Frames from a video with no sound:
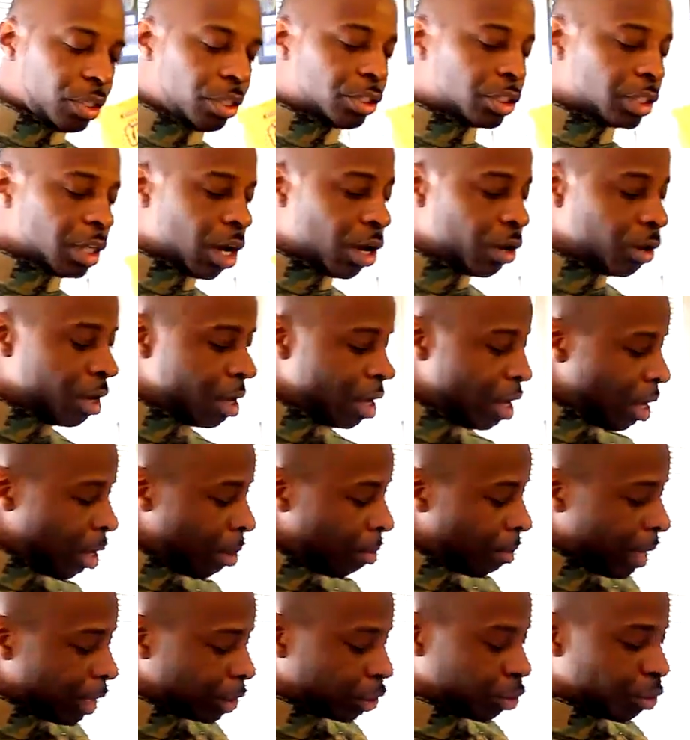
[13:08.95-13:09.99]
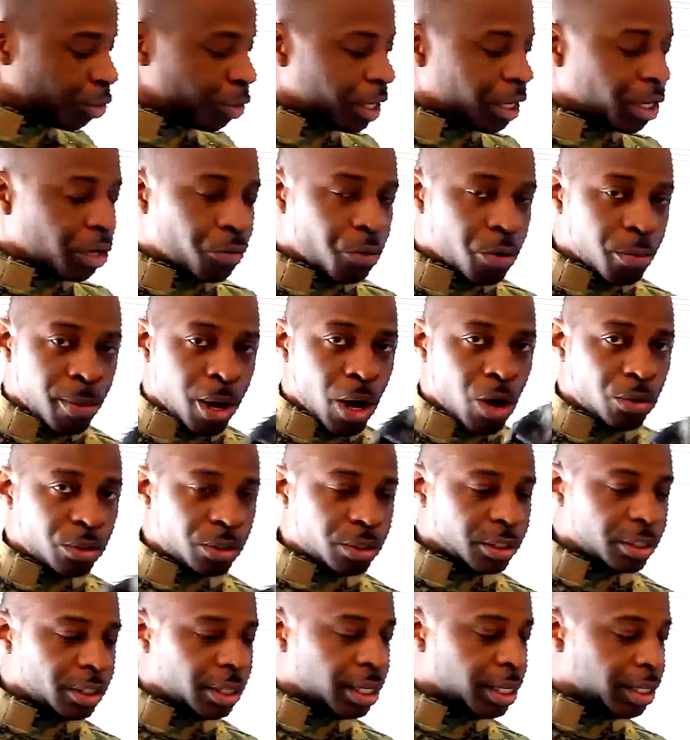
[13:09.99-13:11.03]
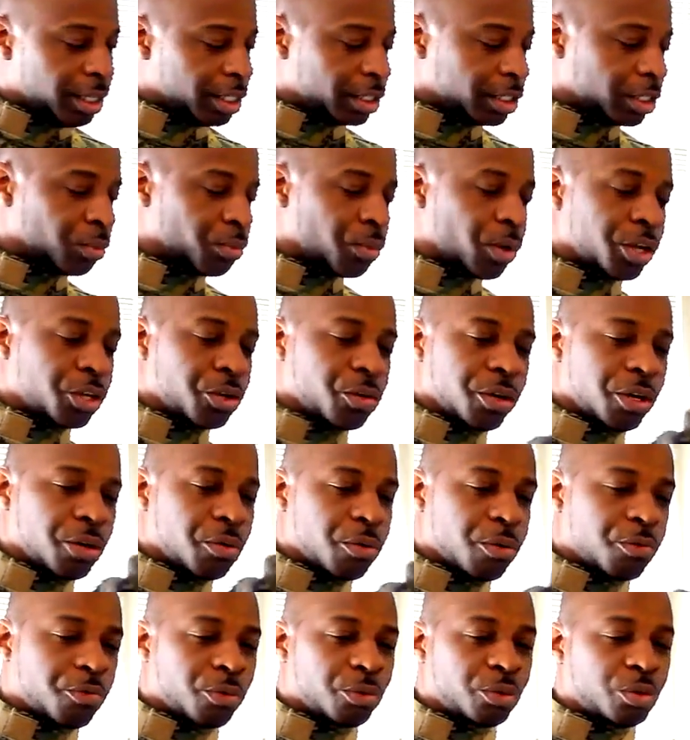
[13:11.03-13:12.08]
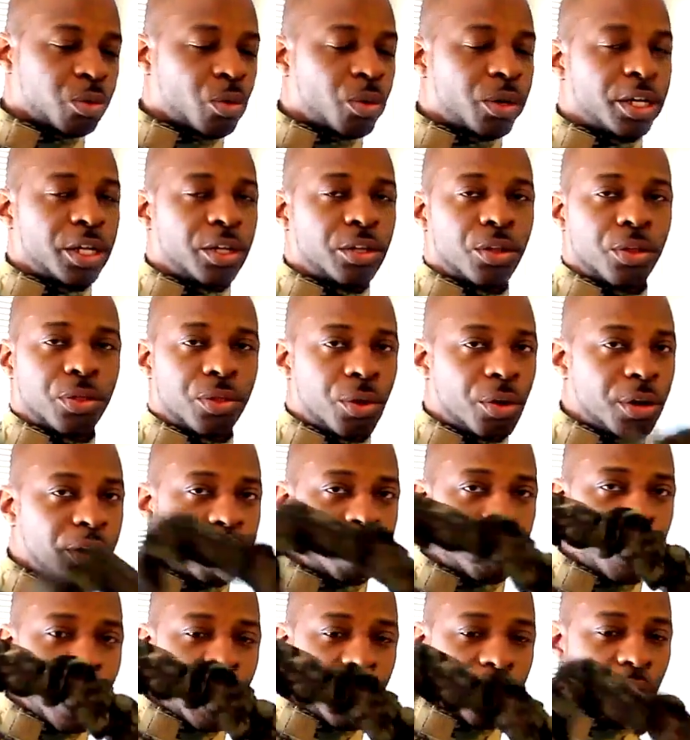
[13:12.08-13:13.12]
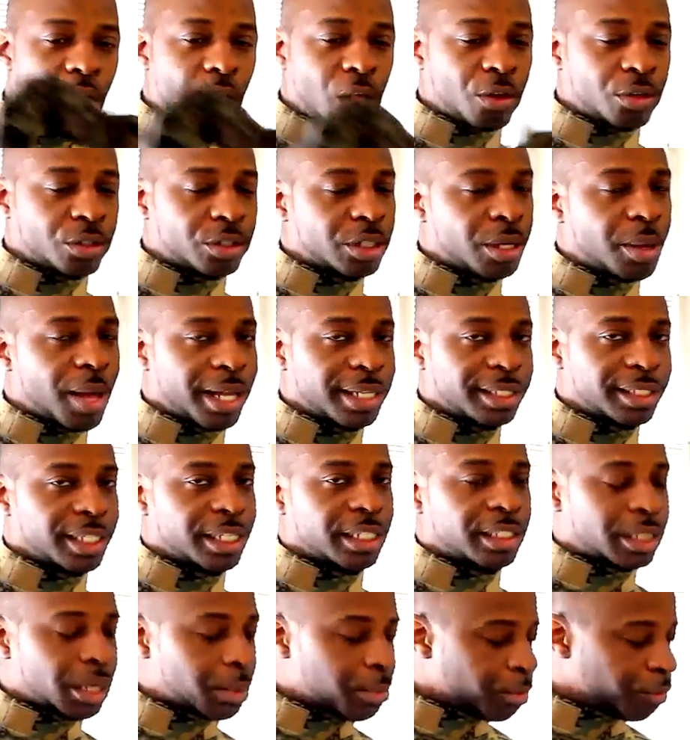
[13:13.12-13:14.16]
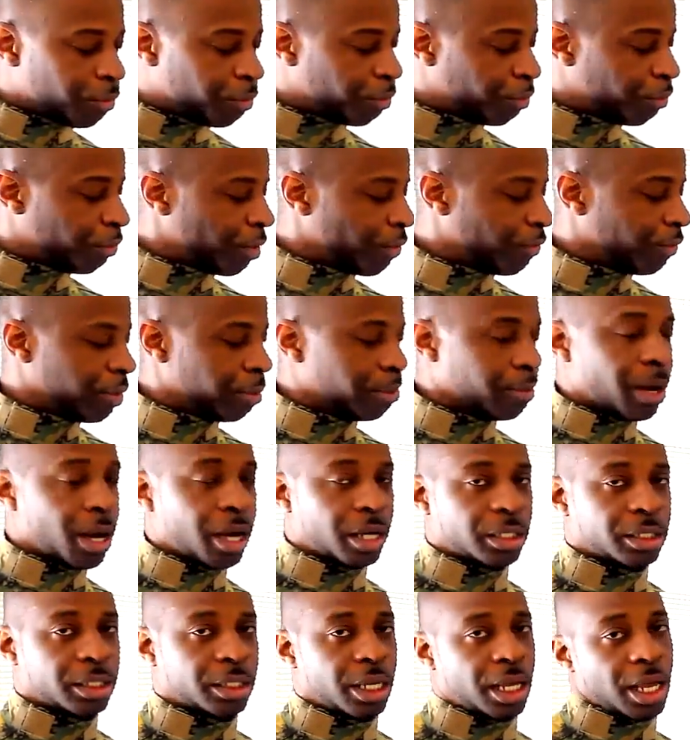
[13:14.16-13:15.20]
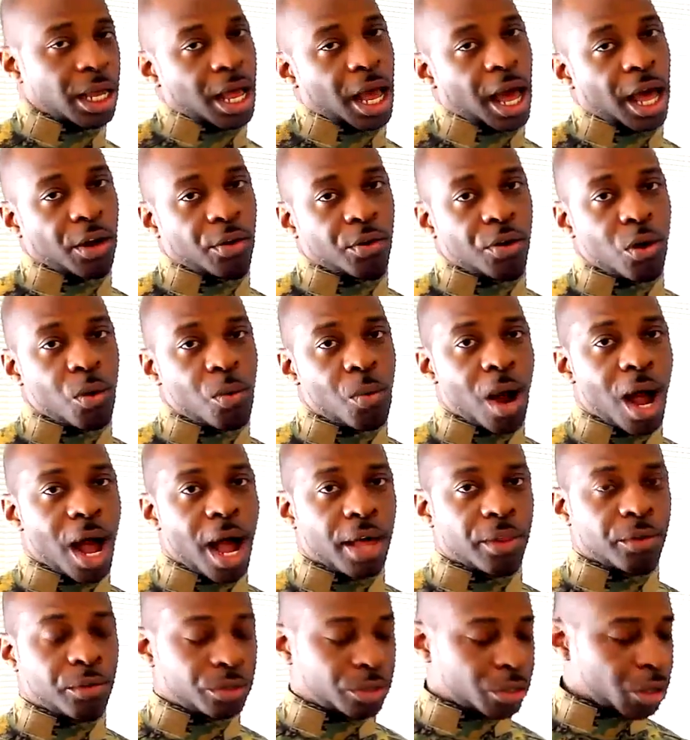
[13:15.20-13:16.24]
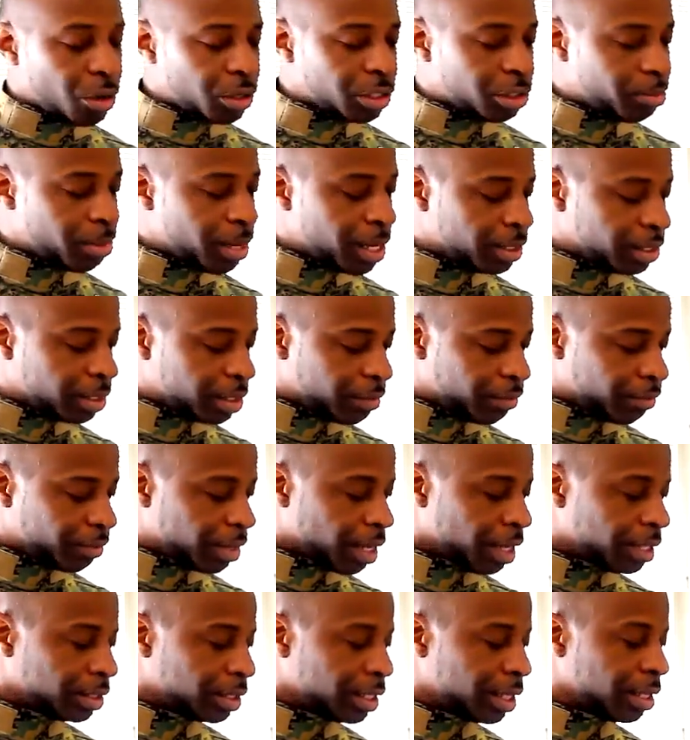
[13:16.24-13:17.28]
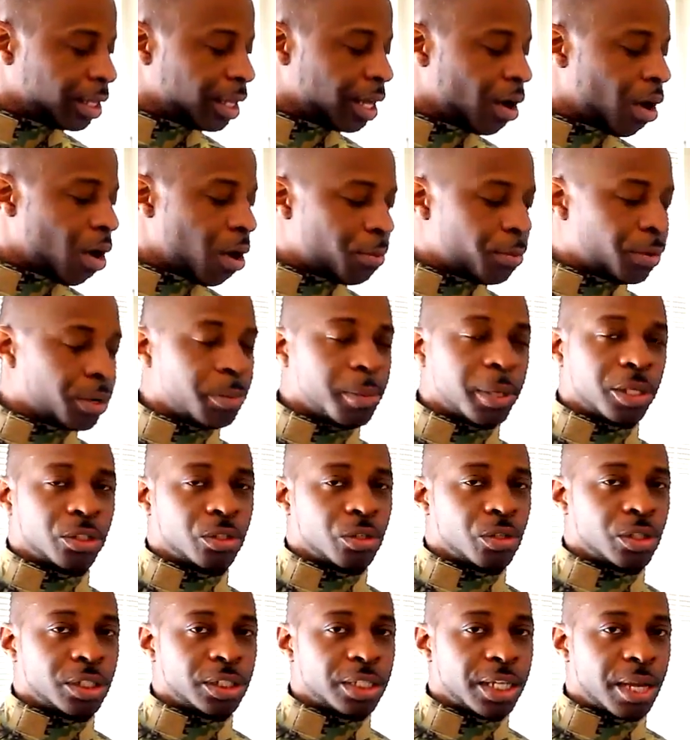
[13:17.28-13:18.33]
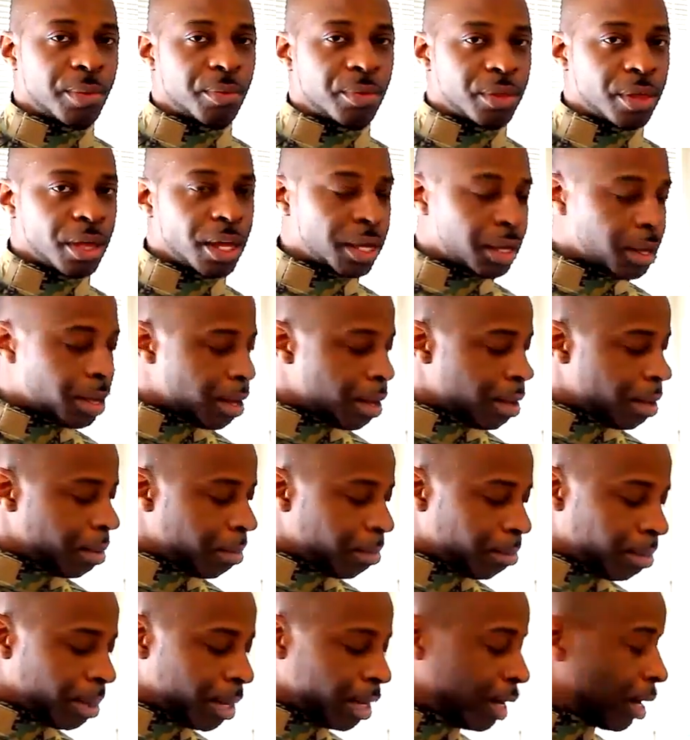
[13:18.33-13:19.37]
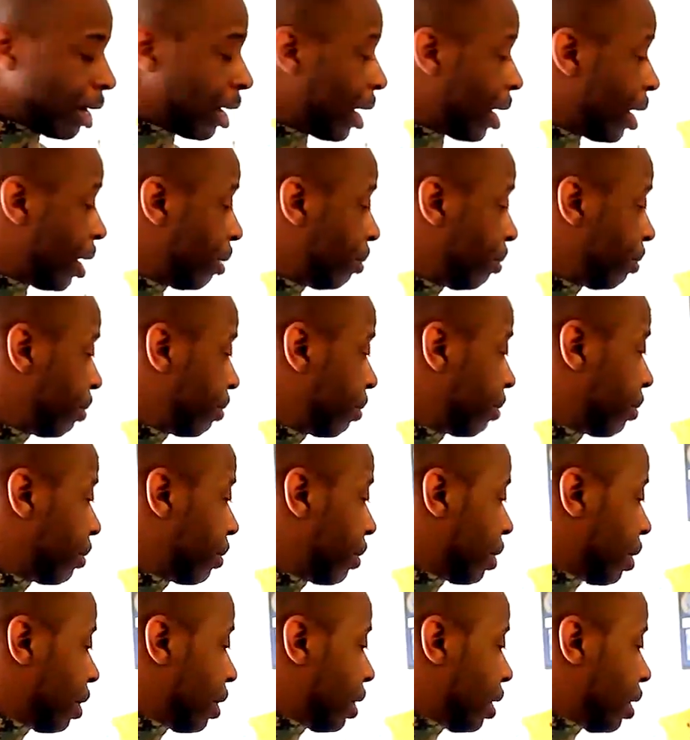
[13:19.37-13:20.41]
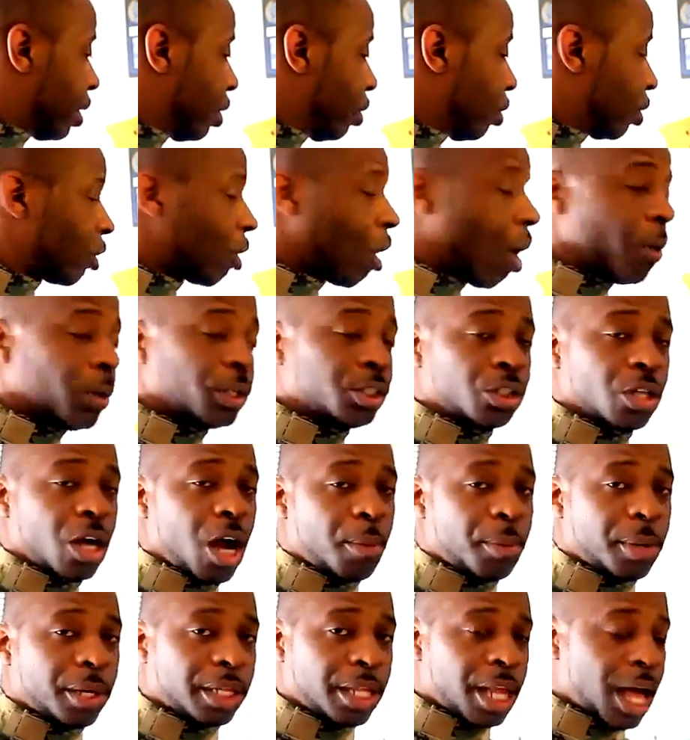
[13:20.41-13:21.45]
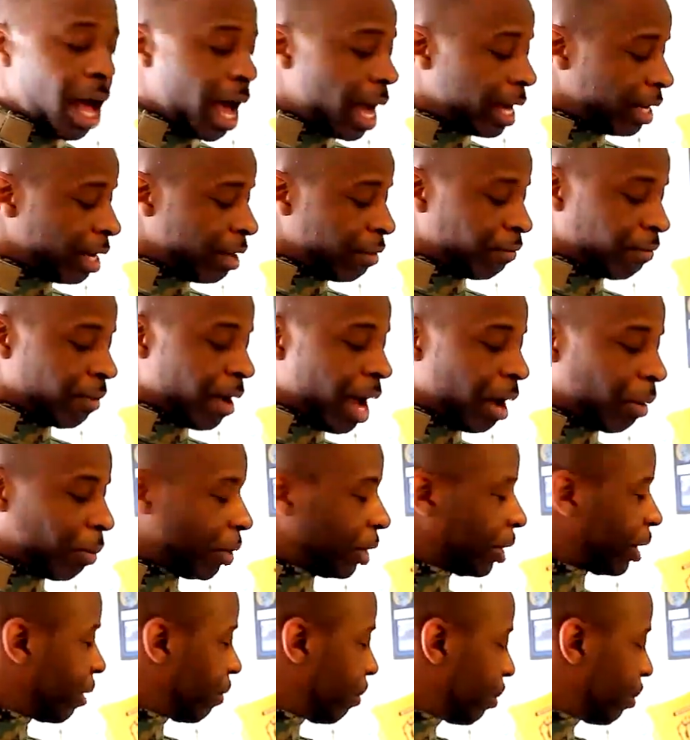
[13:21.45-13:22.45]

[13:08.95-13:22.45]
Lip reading: So make sure you get a remote. This can run you anywhere from $20 to $35. So I've seen some of them for 50 bucks. I don't know why they're so expensive, because they all pretty much do the same thing. But you can always shop online and find one